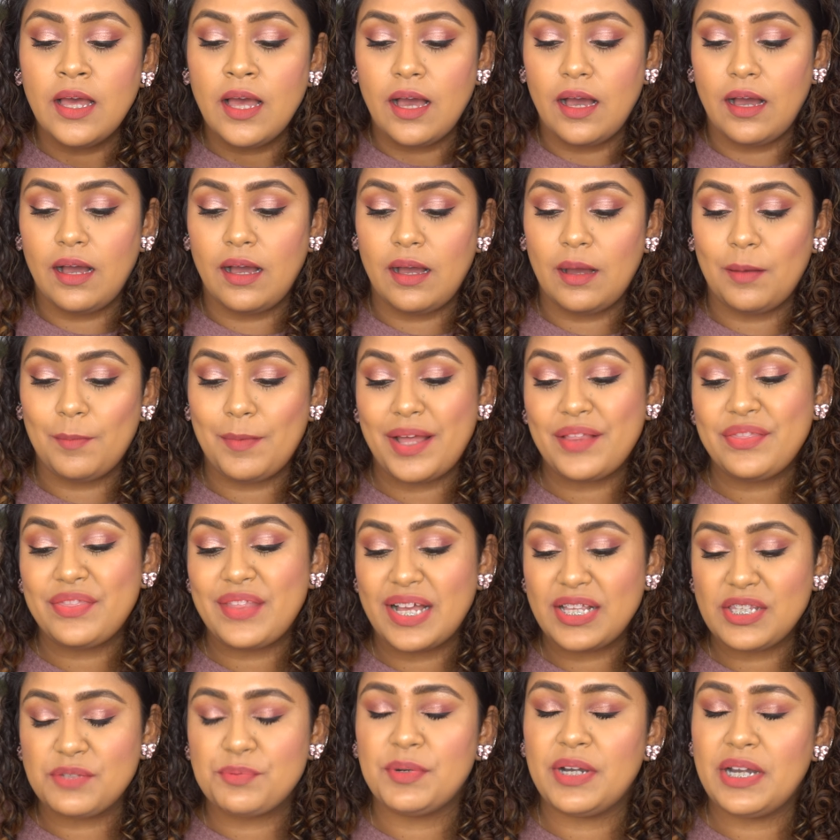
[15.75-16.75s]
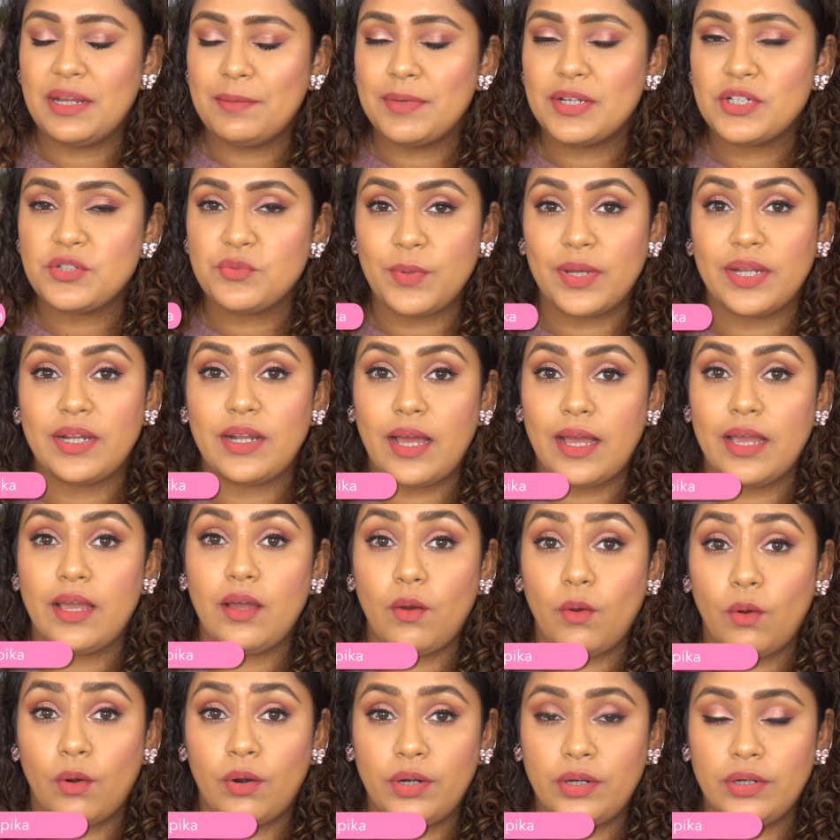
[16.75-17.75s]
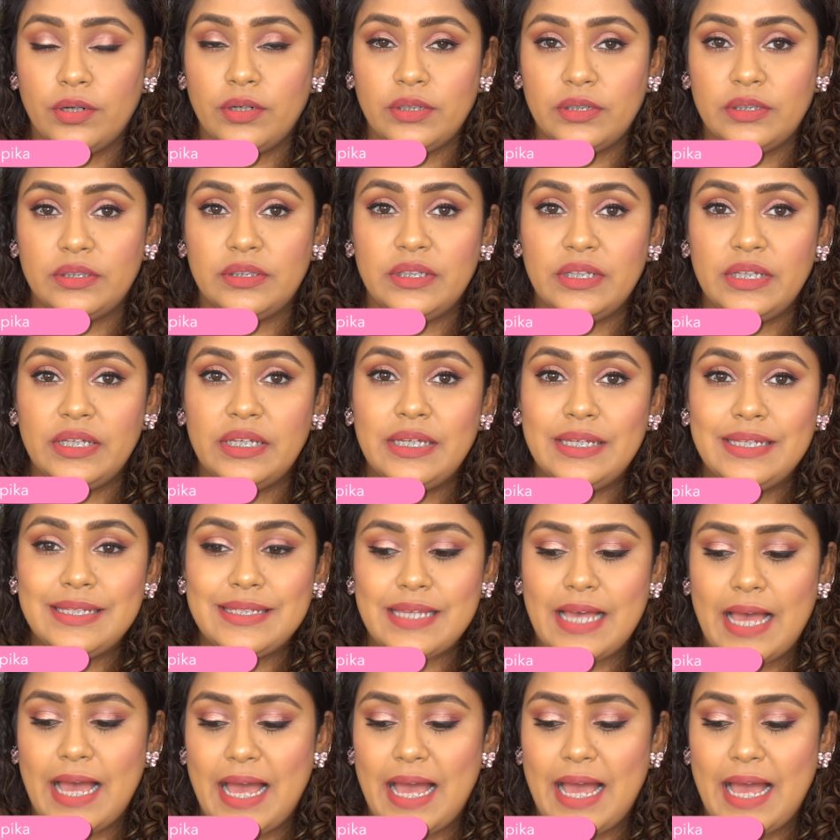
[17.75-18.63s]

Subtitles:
And that's pretty much when I ordered these.